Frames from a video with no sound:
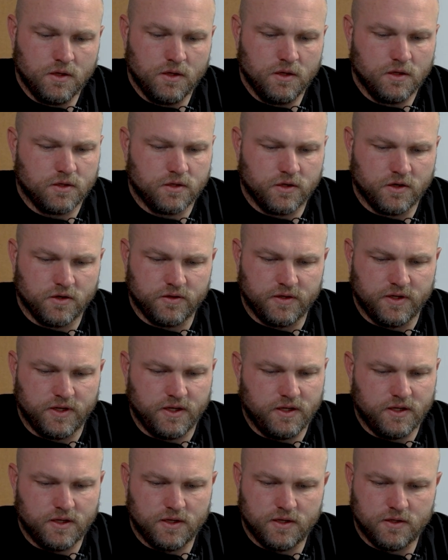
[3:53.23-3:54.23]

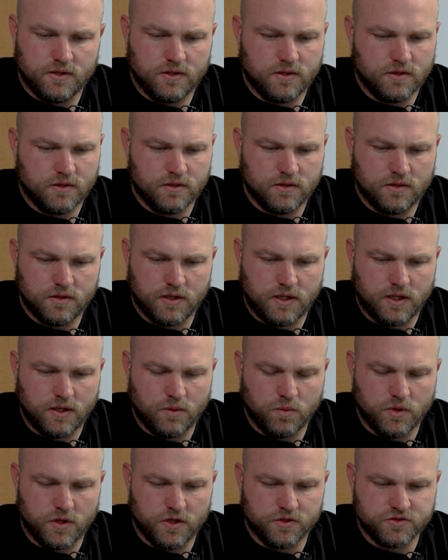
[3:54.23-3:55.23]
Clearly a
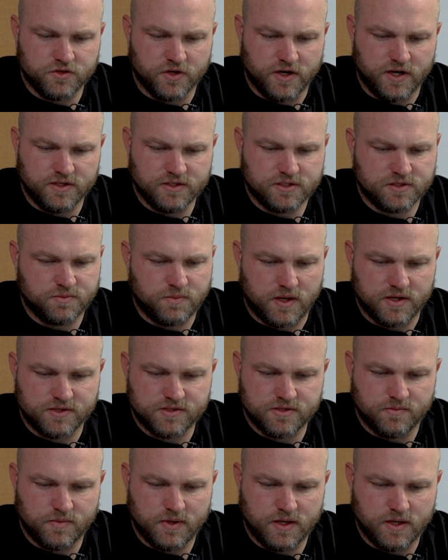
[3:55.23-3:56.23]
well-trained
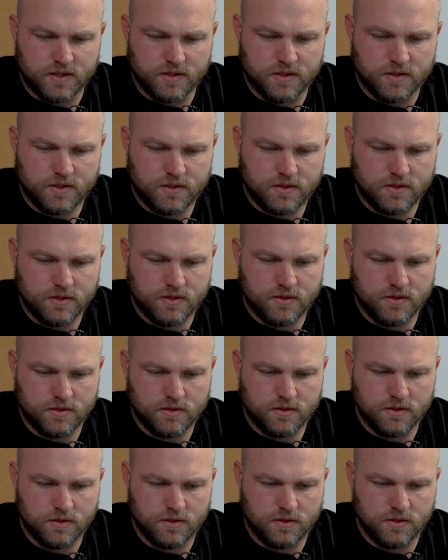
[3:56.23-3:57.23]
specimen.
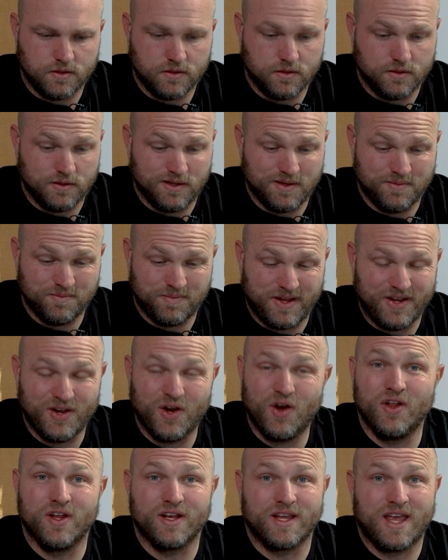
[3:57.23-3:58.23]
And by
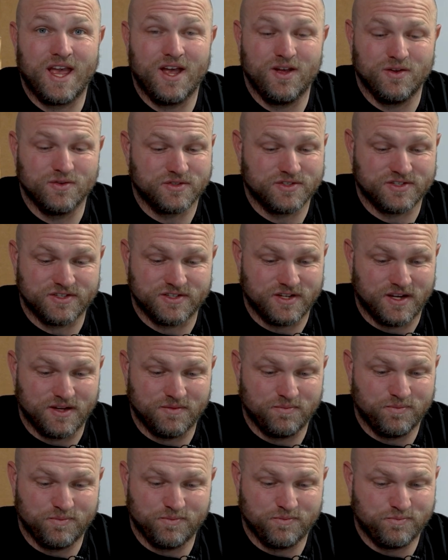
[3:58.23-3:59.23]
all accounts, I
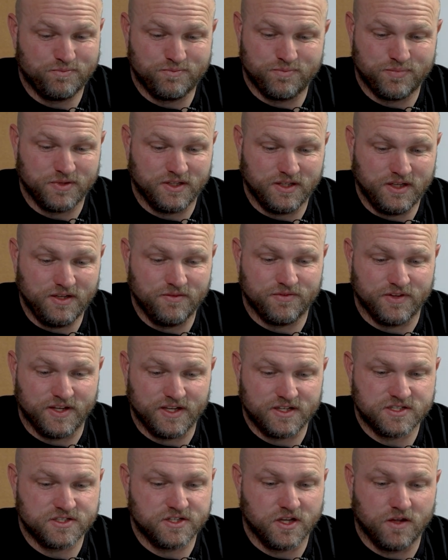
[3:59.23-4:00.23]
believe
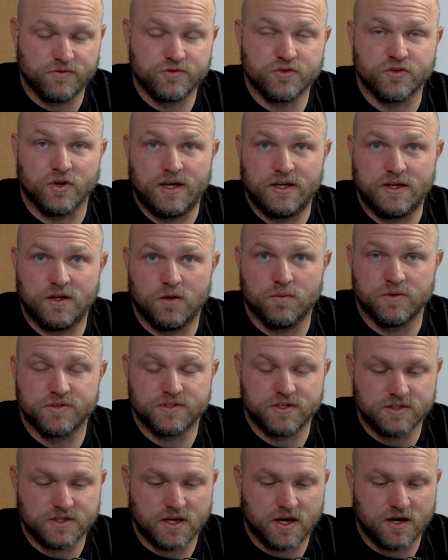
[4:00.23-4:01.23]
like self-trained
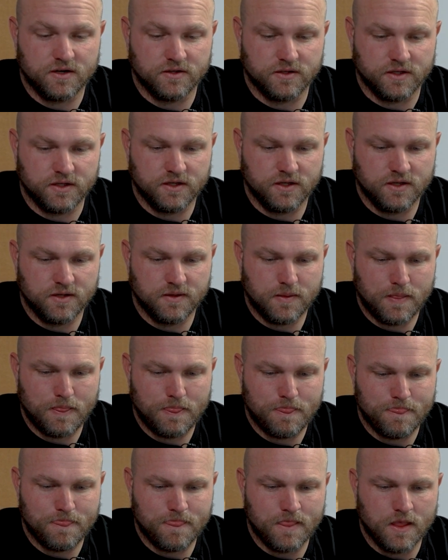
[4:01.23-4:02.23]
almost entirely.
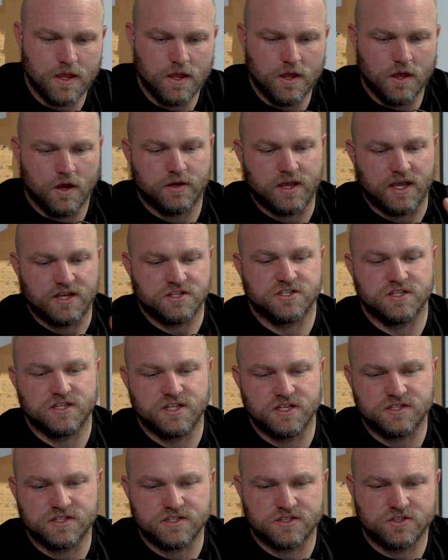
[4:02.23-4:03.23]
Okay, so
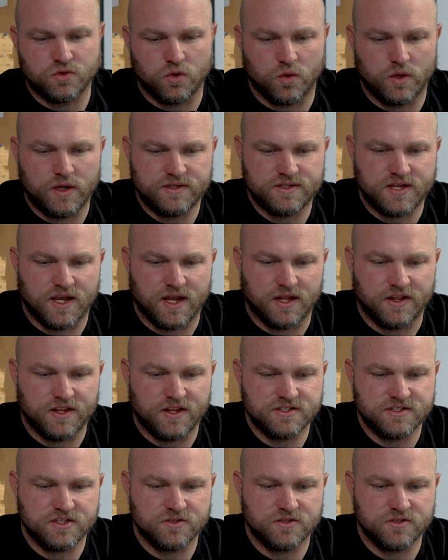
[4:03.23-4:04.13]
this is 2010.